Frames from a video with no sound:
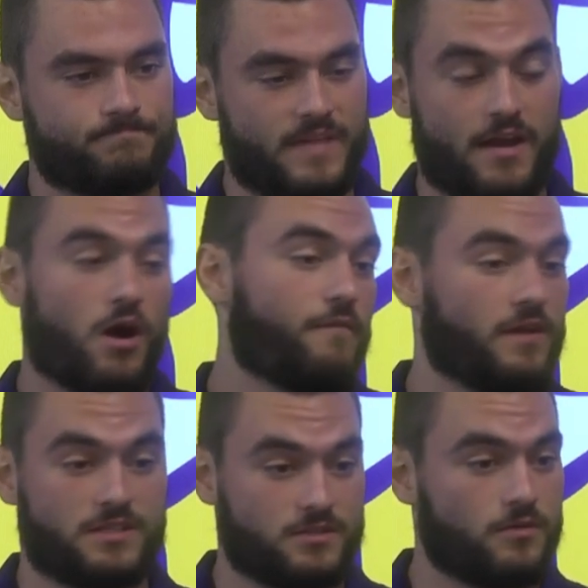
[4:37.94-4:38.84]
and
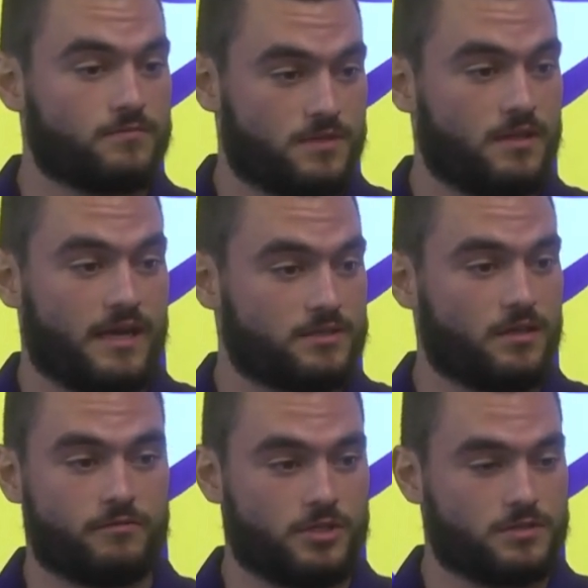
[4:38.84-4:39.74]
offenses up to the next
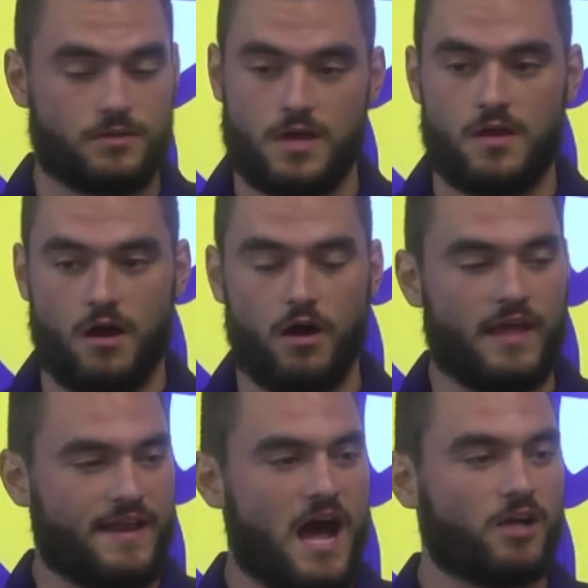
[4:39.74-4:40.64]
level. Just all
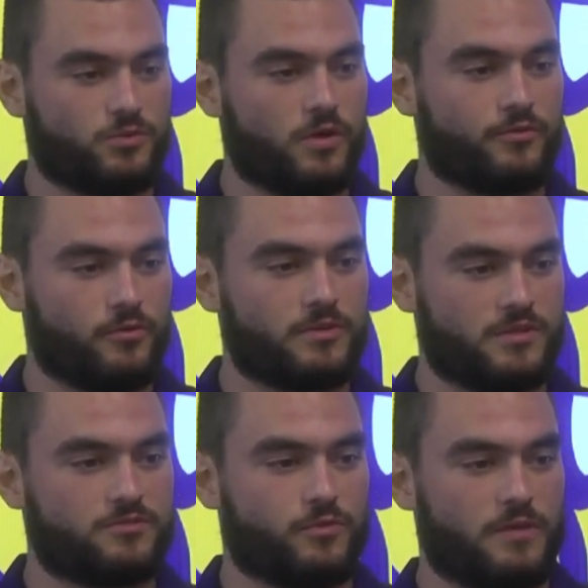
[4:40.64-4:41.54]
that knowledge in one room is,
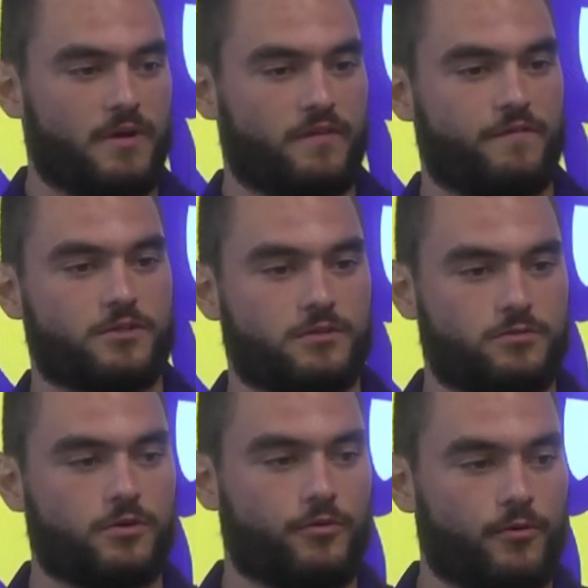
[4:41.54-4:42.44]
is really beneficial
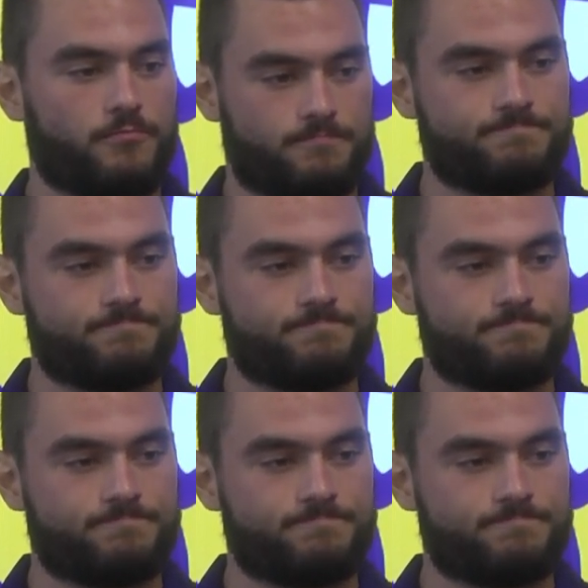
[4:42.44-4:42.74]
to a group.